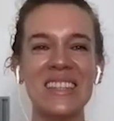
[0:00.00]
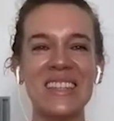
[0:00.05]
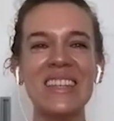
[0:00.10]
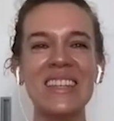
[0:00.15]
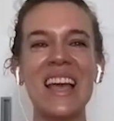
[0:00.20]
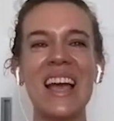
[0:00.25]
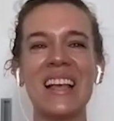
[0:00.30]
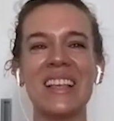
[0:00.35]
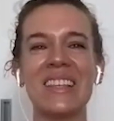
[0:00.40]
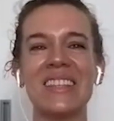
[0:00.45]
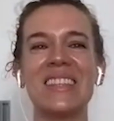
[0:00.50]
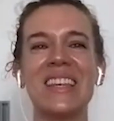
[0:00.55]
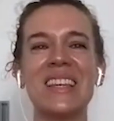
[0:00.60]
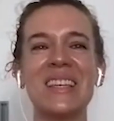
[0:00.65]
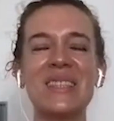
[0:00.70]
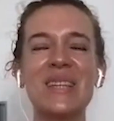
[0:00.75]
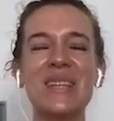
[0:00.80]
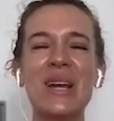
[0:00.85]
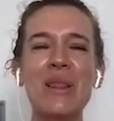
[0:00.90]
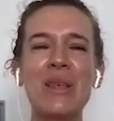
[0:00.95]
Yes, they
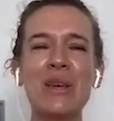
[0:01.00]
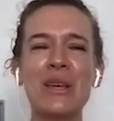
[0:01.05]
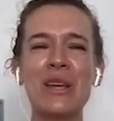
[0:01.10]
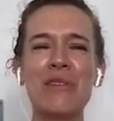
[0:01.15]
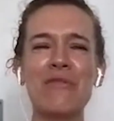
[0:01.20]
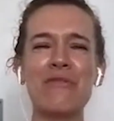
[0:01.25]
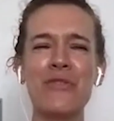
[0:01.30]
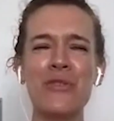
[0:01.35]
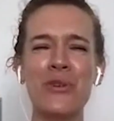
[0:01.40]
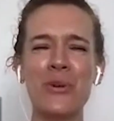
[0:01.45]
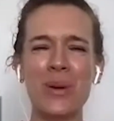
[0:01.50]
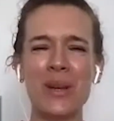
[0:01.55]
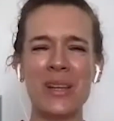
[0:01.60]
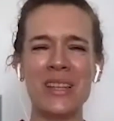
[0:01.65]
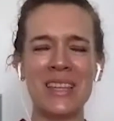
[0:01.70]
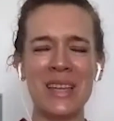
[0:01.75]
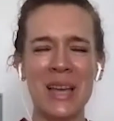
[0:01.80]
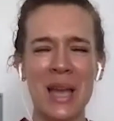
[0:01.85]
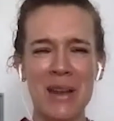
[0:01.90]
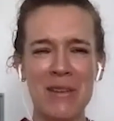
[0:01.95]
start looking forward
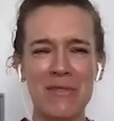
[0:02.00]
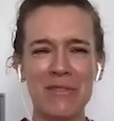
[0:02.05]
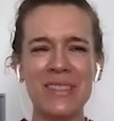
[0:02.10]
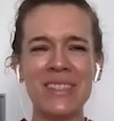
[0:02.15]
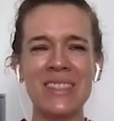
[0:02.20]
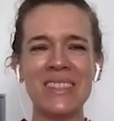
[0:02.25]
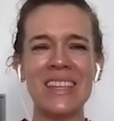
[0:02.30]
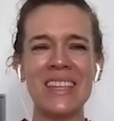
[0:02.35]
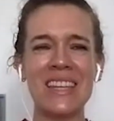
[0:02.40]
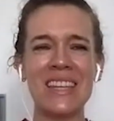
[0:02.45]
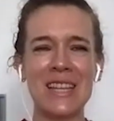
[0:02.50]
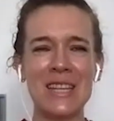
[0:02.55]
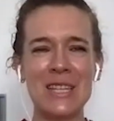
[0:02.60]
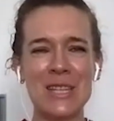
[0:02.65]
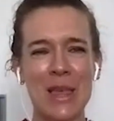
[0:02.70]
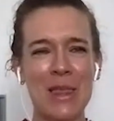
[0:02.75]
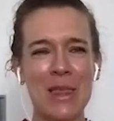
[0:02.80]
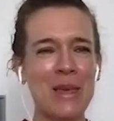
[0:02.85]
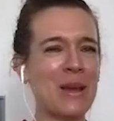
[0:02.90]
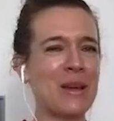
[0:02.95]
to kind of seeing each
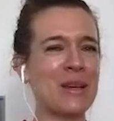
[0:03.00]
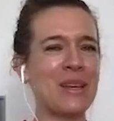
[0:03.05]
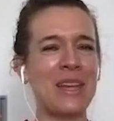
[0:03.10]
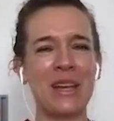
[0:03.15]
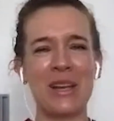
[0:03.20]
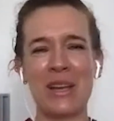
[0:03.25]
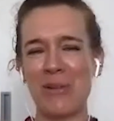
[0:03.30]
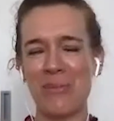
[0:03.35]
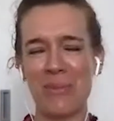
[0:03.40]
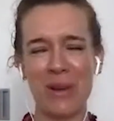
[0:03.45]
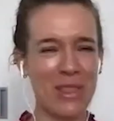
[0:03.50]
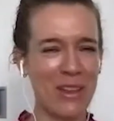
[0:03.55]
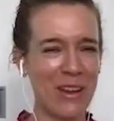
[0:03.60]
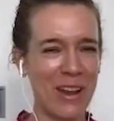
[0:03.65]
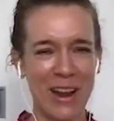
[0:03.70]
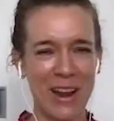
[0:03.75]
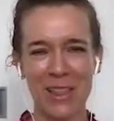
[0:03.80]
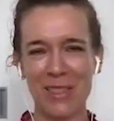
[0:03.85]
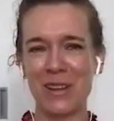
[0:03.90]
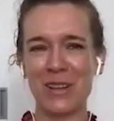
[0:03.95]
other, hearing where they're
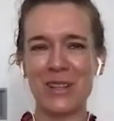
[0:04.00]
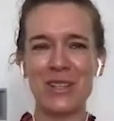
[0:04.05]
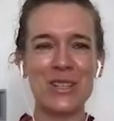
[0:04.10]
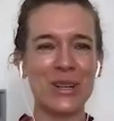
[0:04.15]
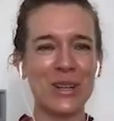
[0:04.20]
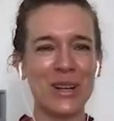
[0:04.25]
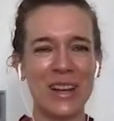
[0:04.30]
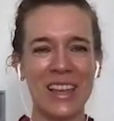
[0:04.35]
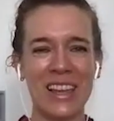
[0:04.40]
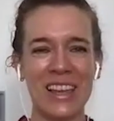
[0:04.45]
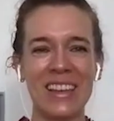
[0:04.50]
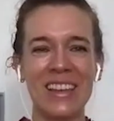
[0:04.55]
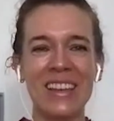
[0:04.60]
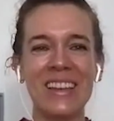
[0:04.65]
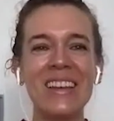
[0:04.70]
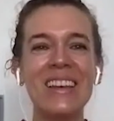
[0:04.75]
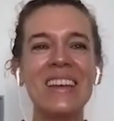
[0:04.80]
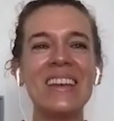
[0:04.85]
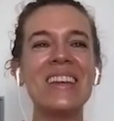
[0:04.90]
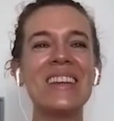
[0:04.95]
at on their journey,
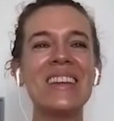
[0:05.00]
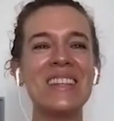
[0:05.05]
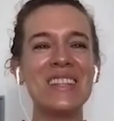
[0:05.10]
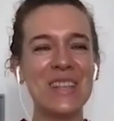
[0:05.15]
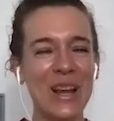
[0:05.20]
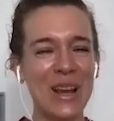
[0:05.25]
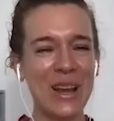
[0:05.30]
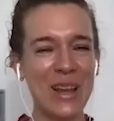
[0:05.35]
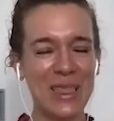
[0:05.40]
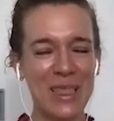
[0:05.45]
sharing